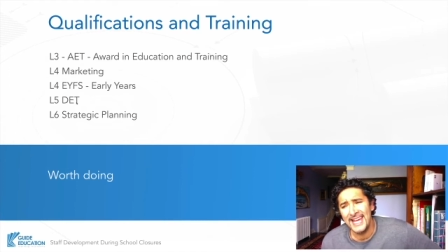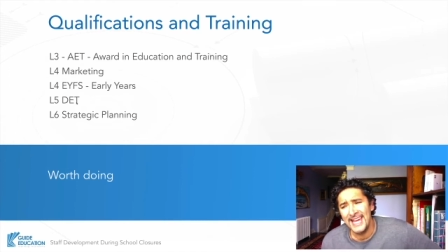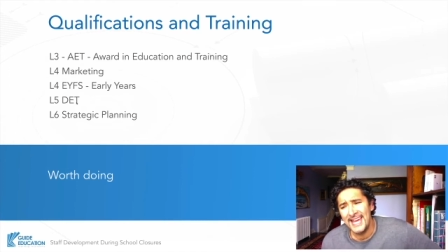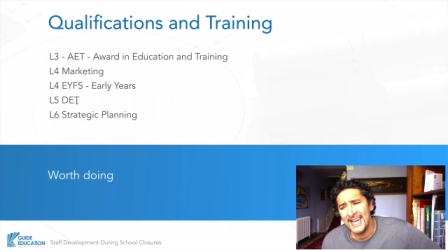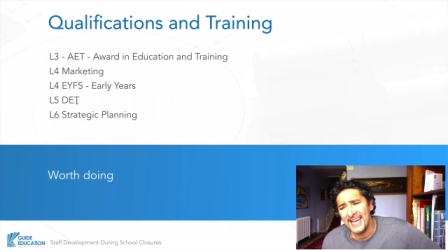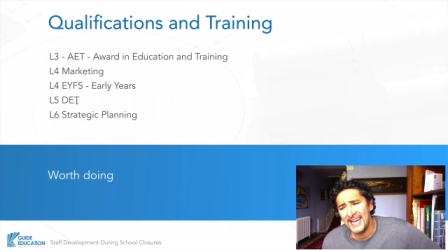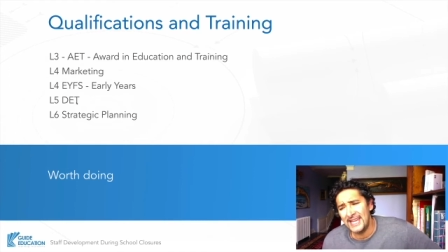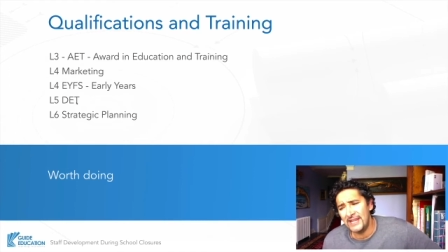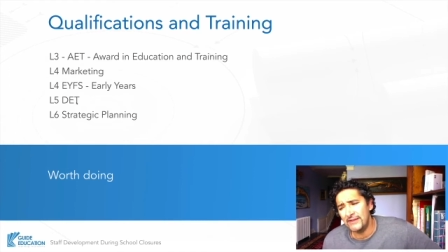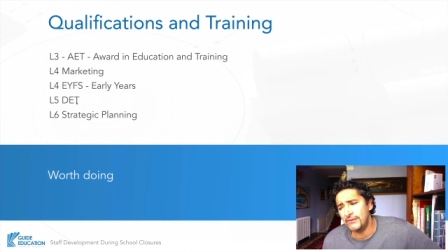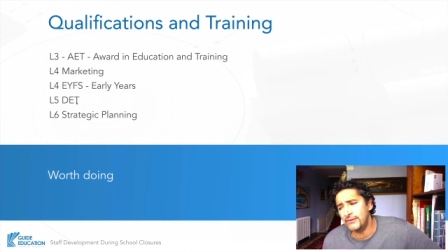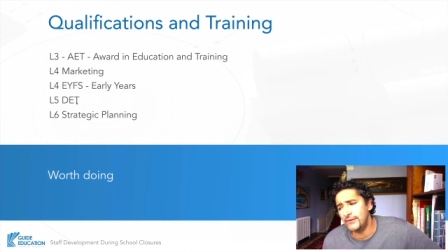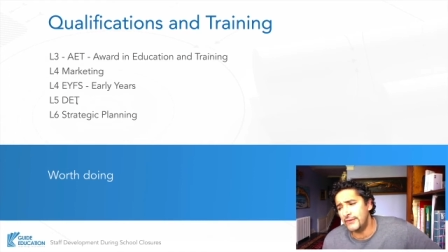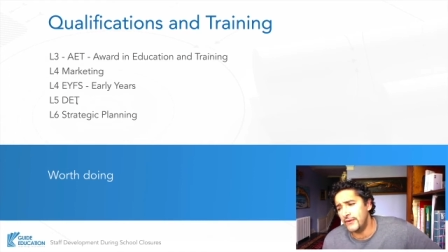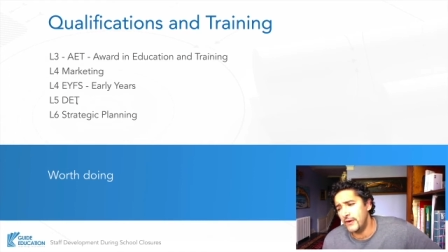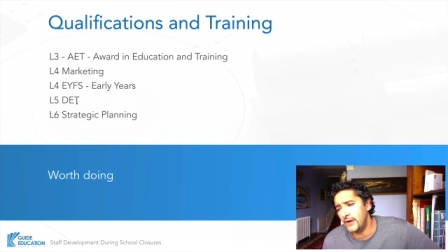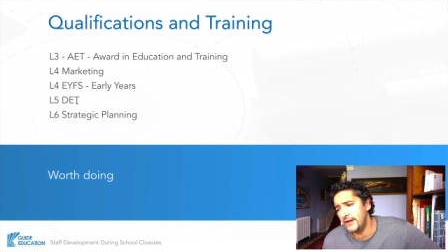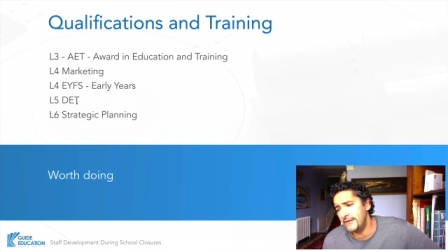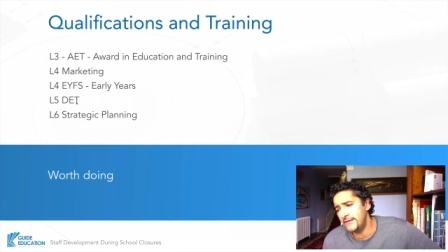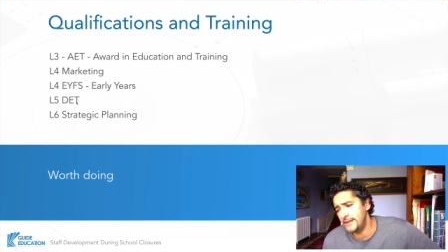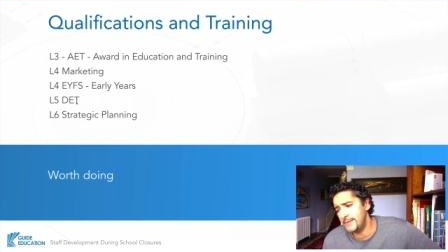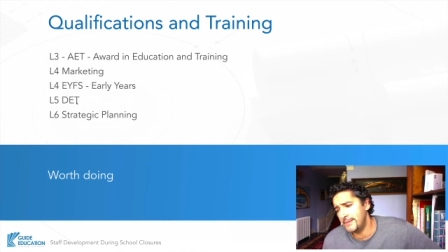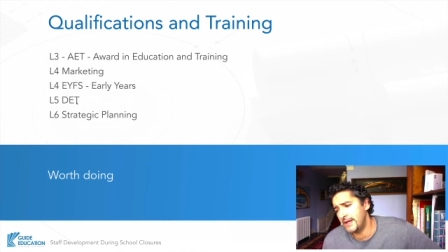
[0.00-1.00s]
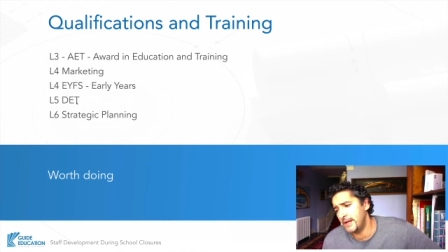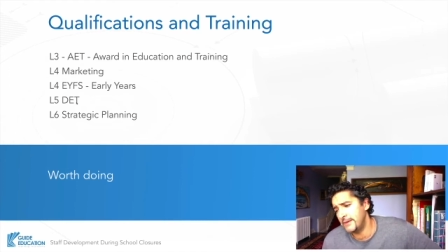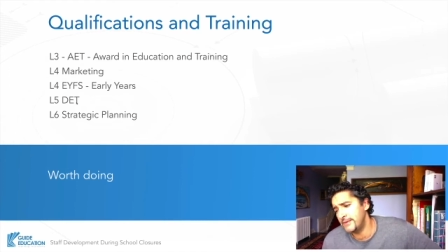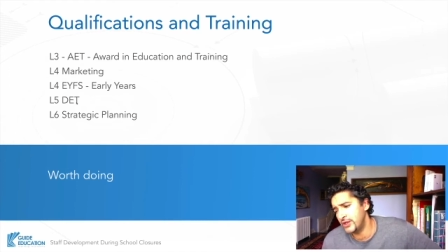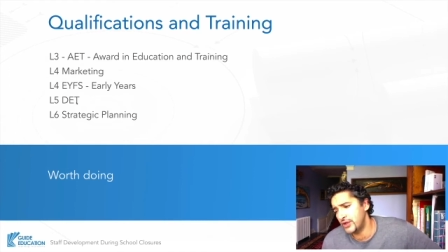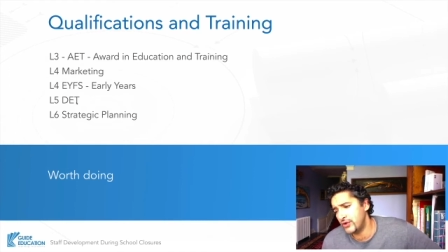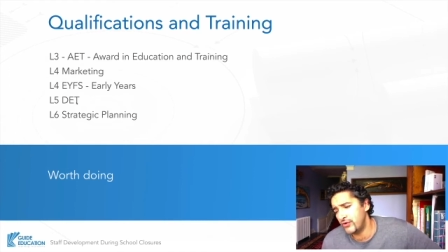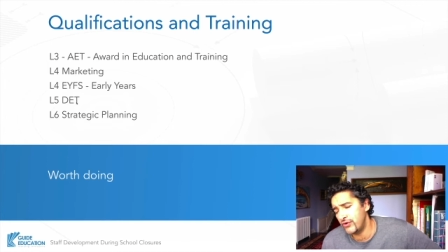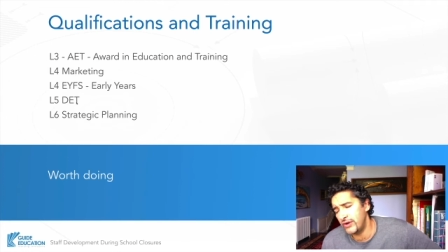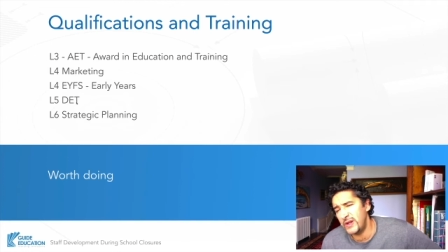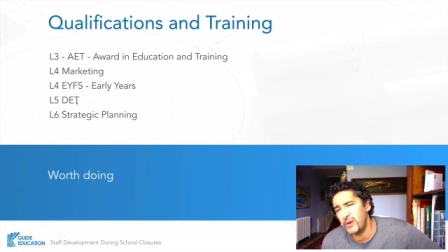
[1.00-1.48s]
And level 5 becomes a
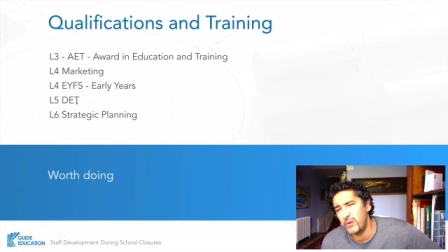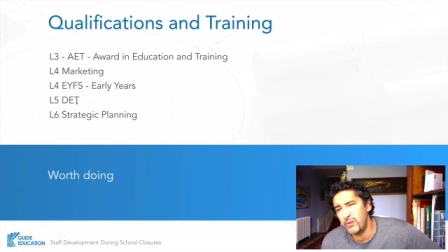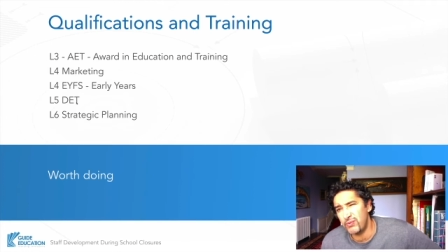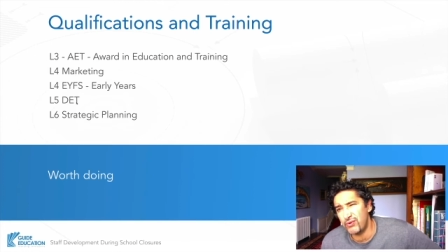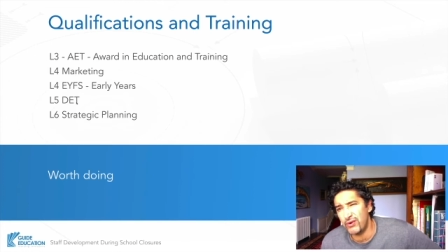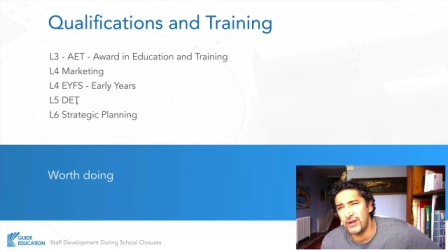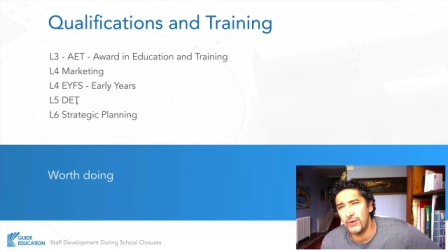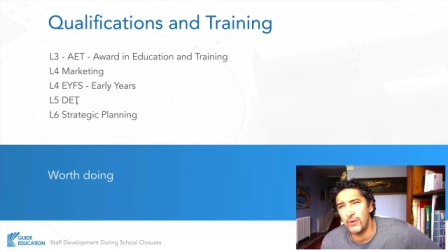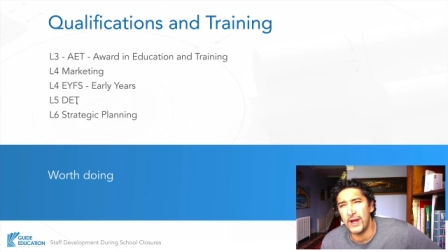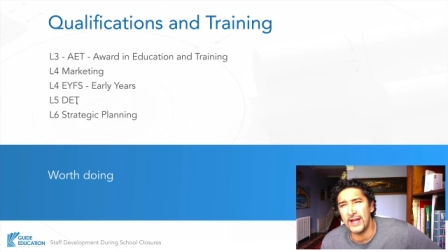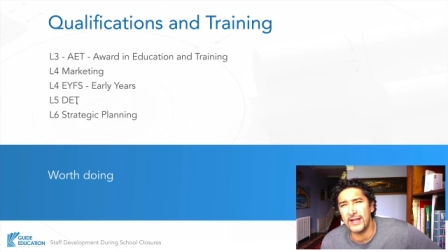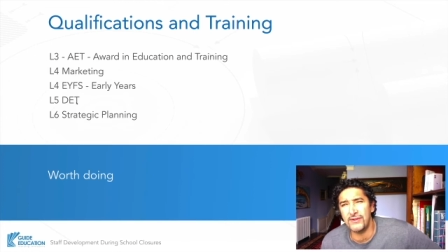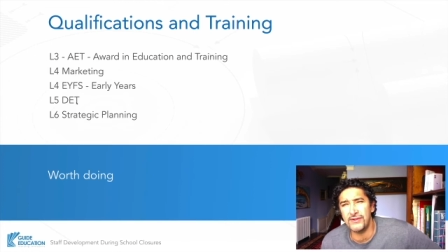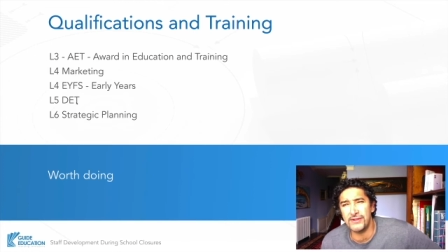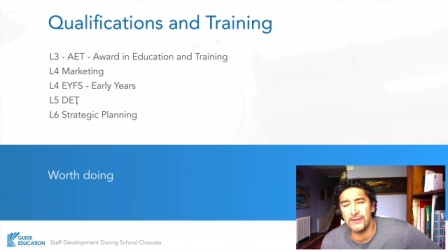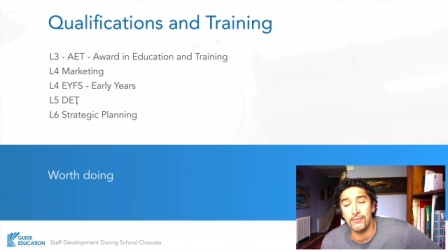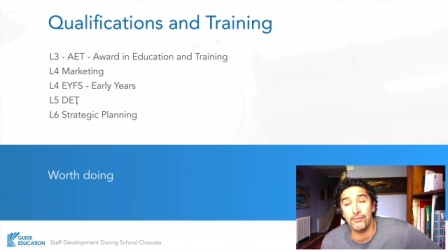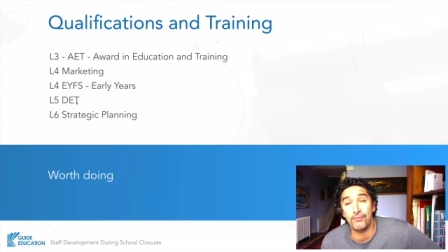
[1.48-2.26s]
prerequisite,